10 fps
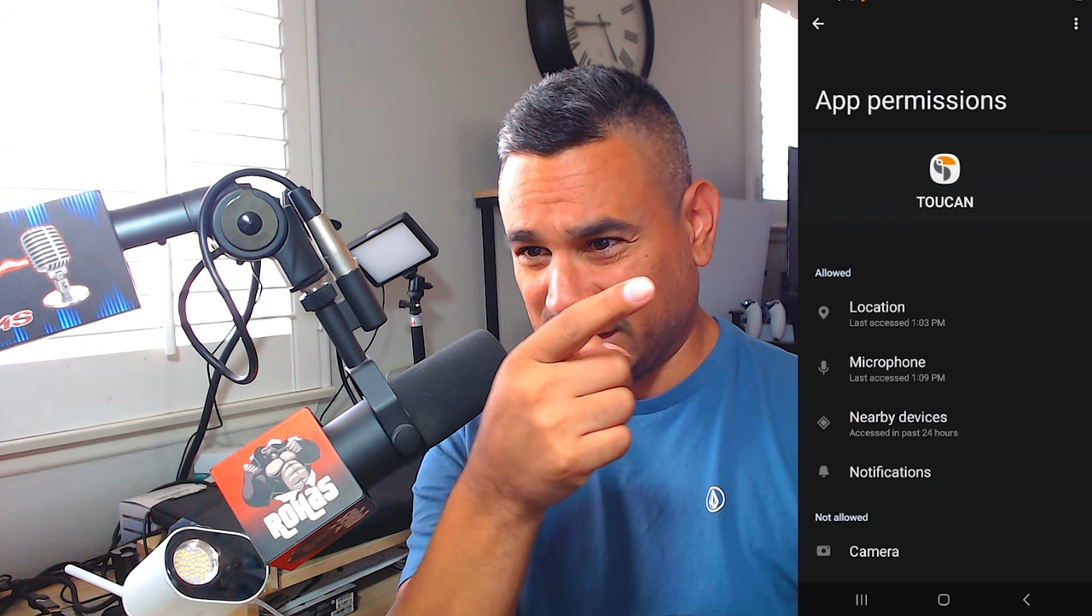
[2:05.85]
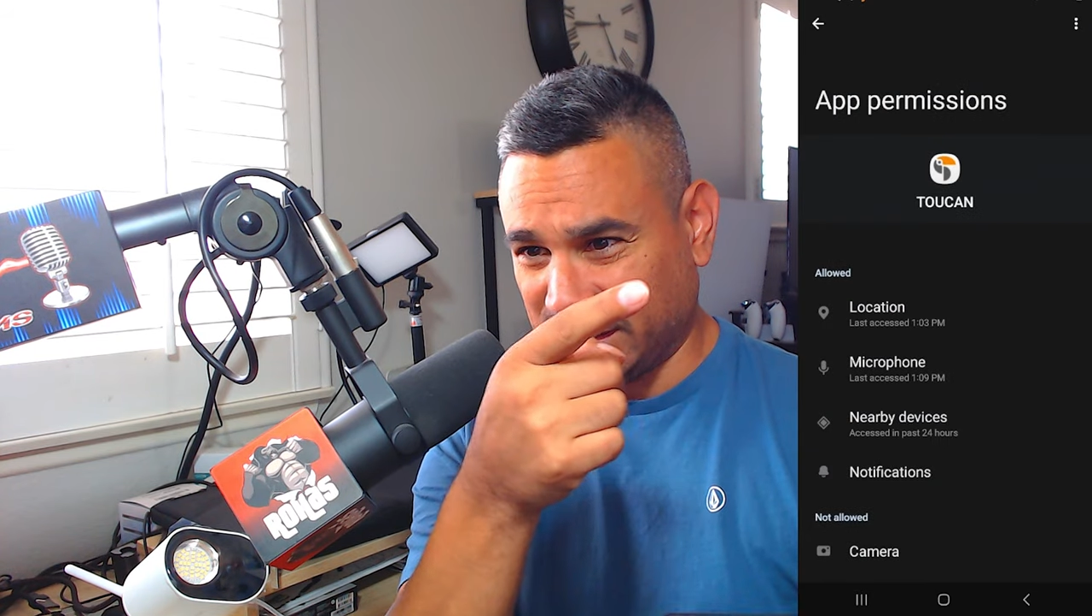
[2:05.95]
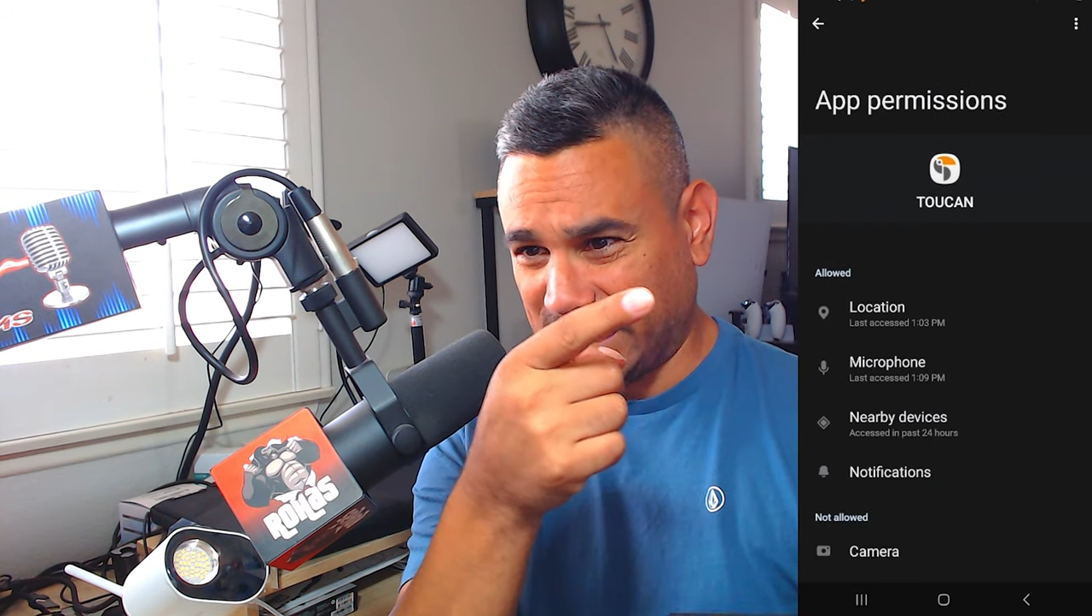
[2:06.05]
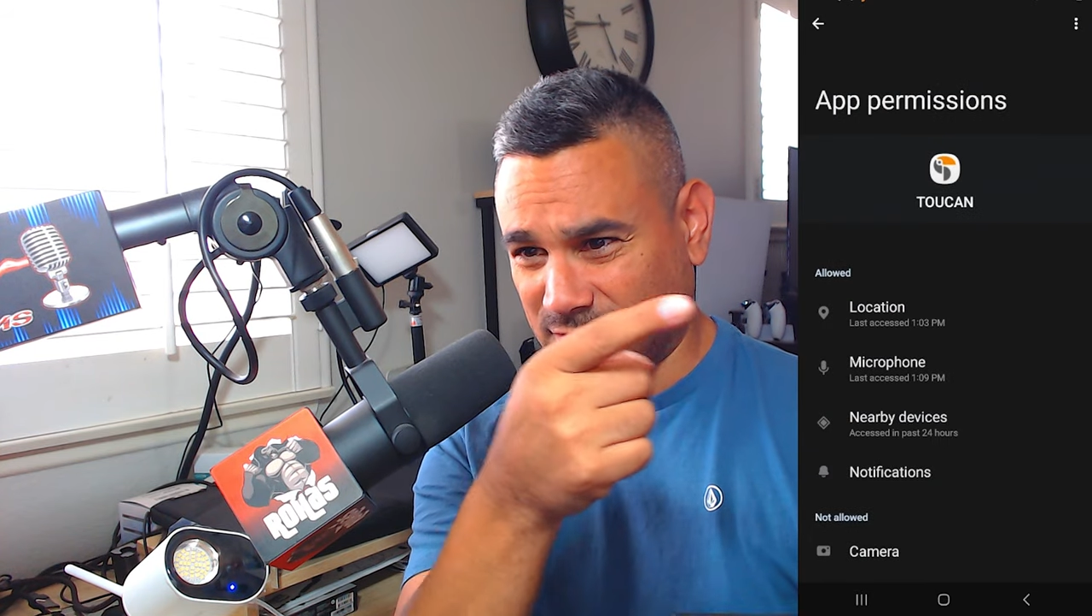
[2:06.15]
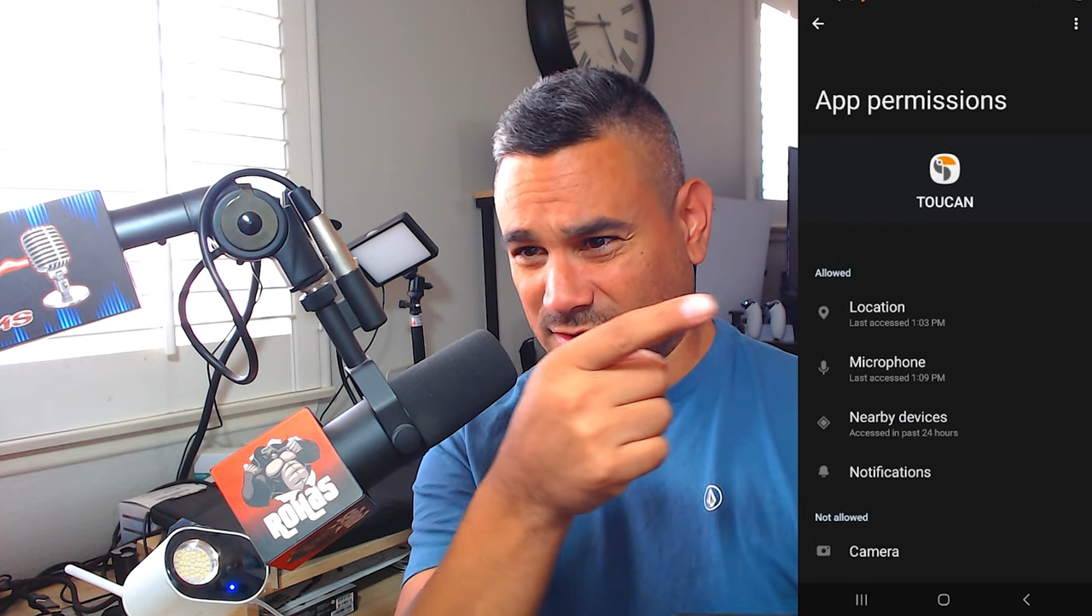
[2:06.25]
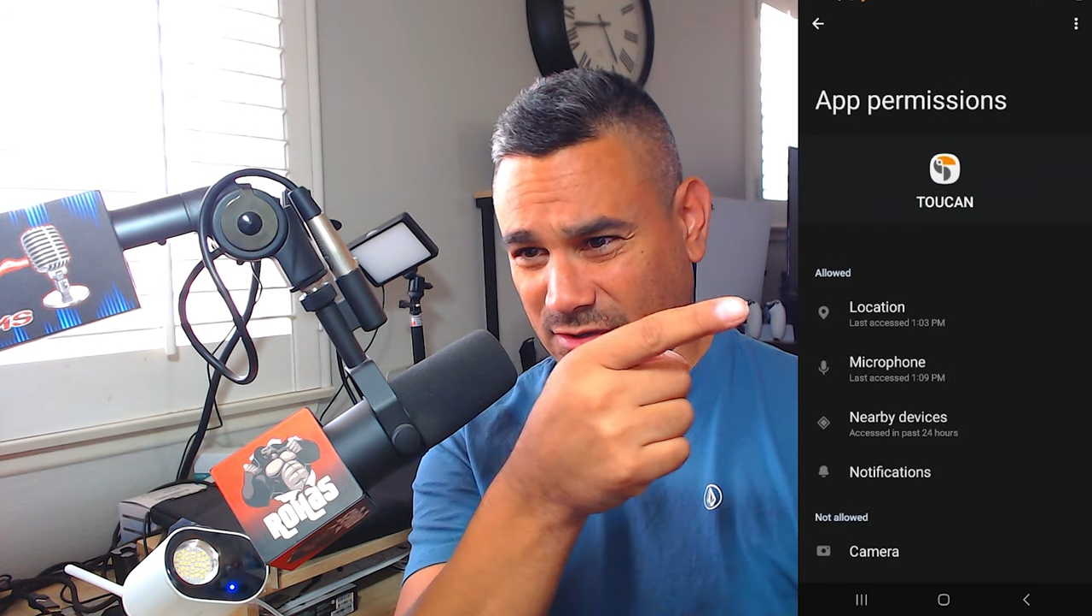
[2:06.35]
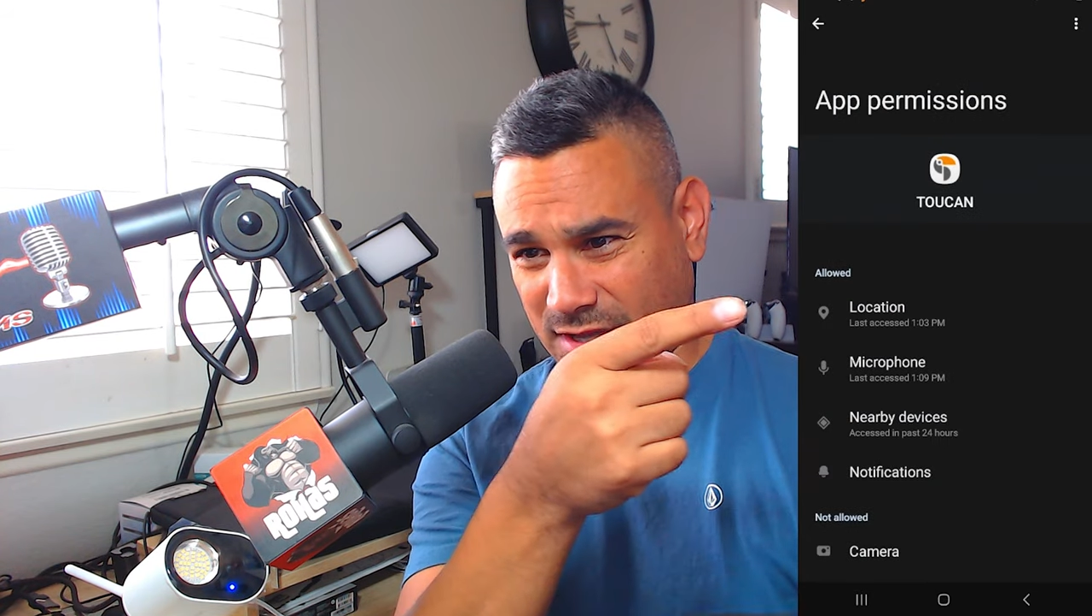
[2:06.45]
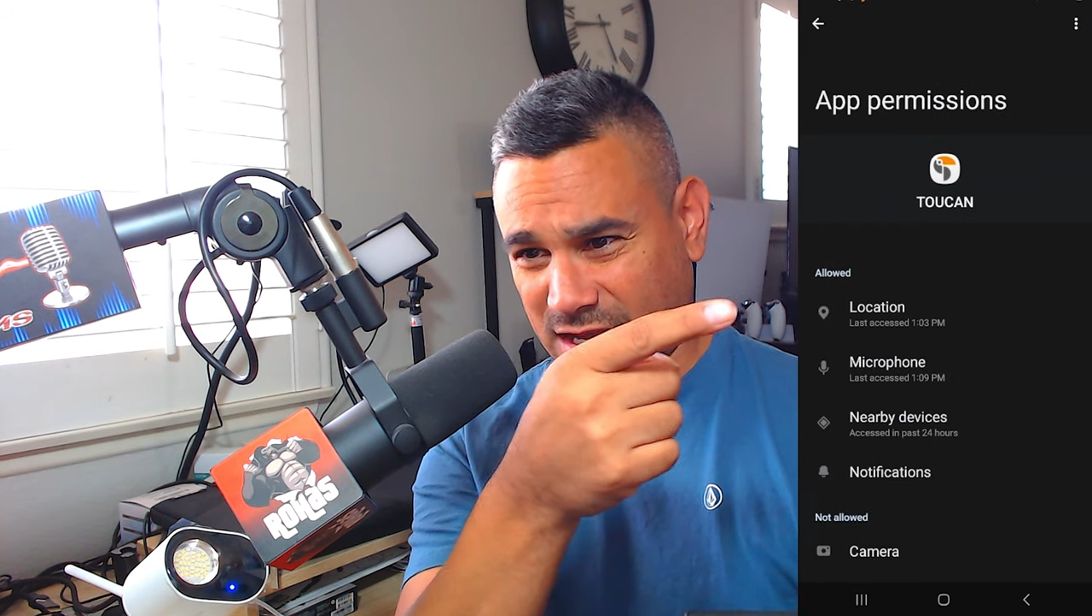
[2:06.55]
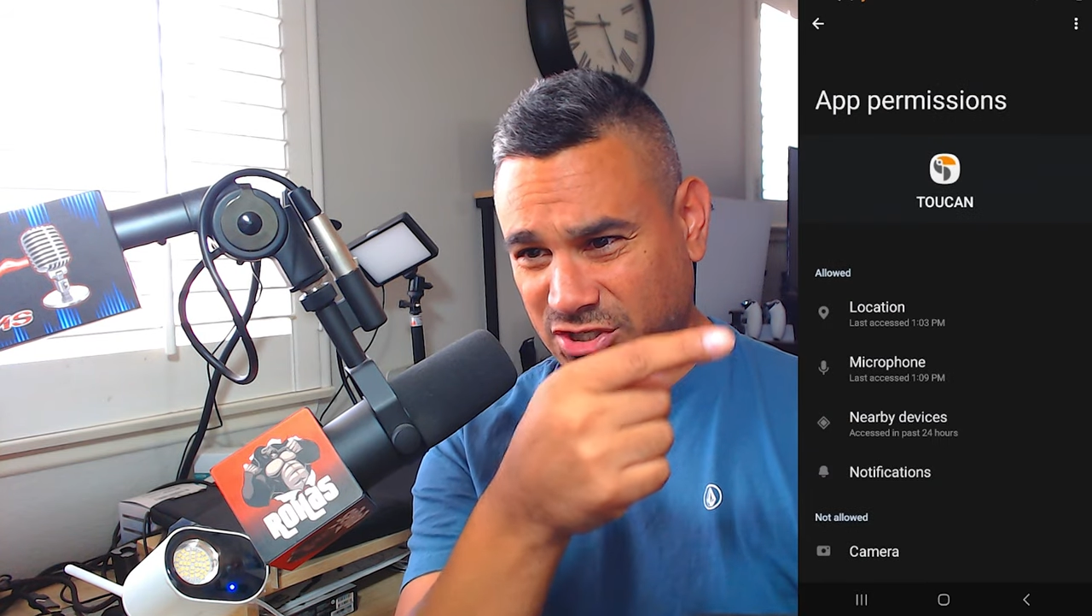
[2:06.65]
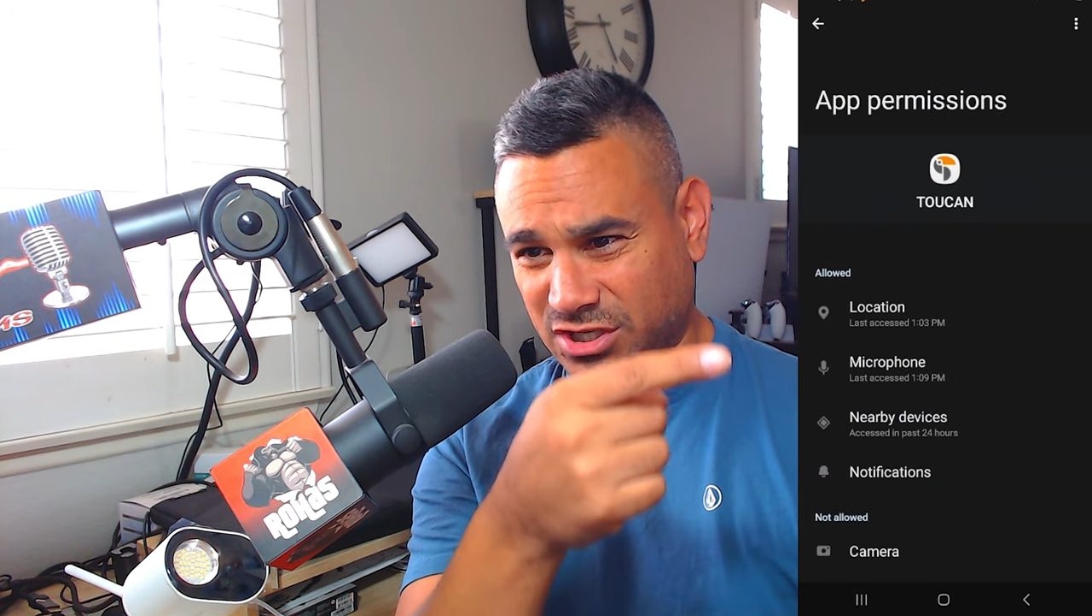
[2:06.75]
allow
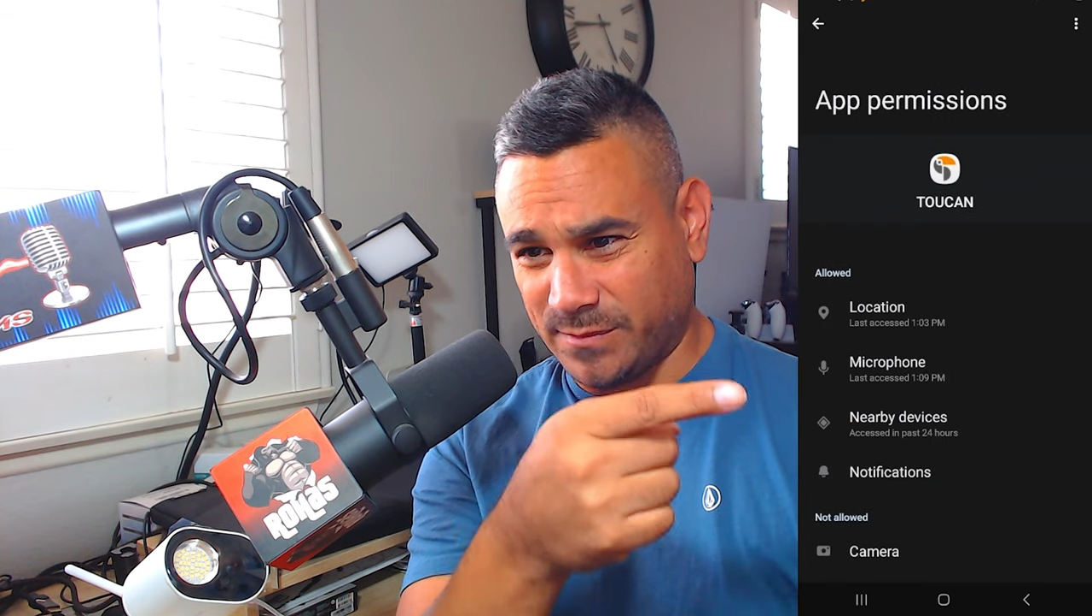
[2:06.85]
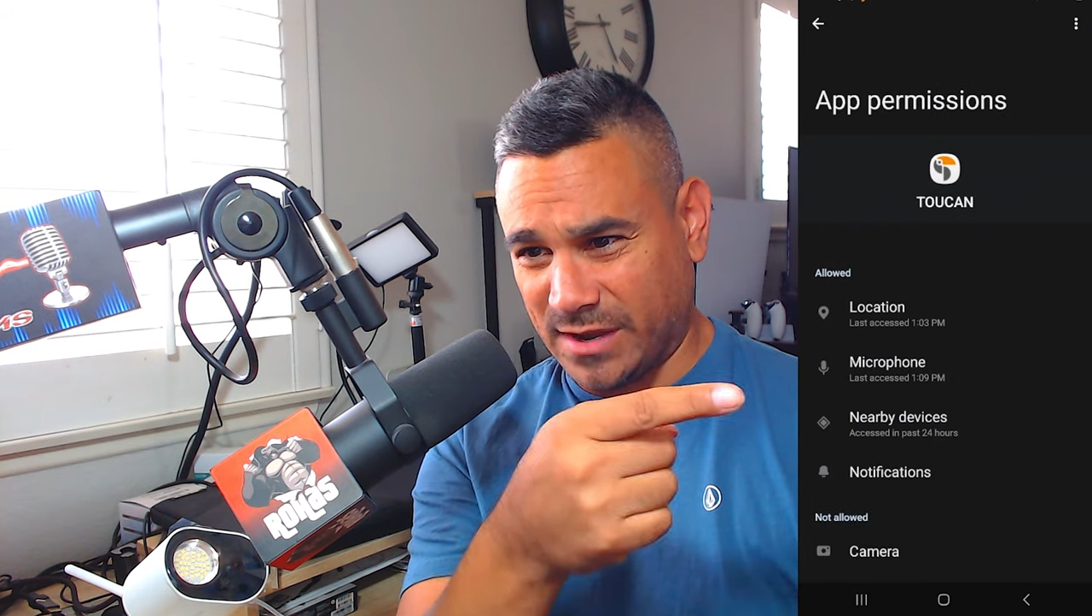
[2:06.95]
location